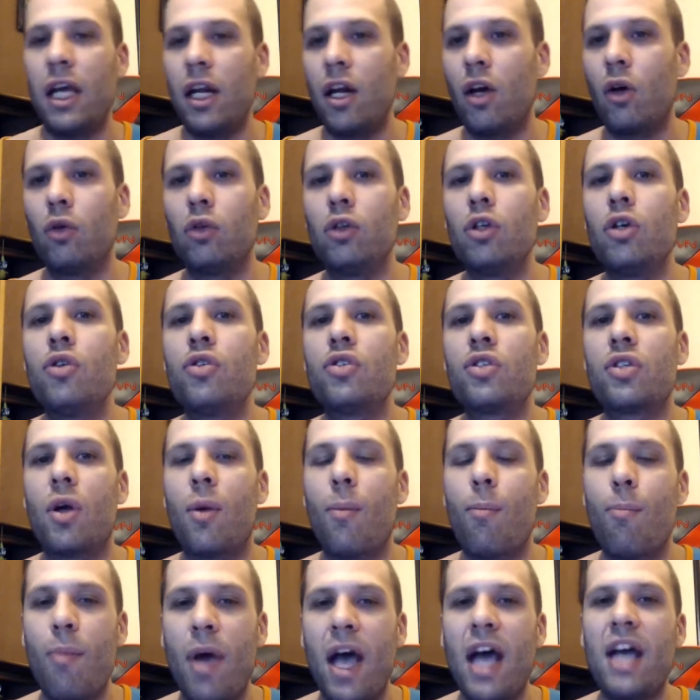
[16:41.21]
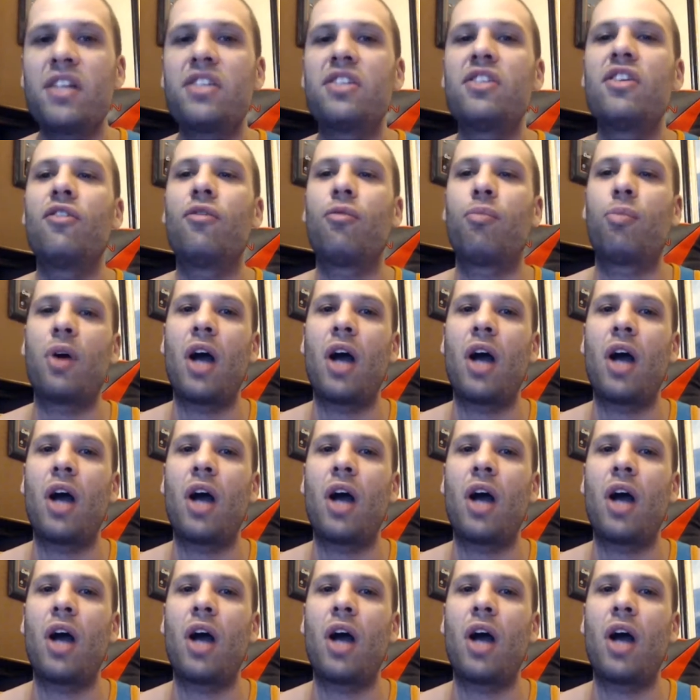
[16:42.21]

don't lose their massive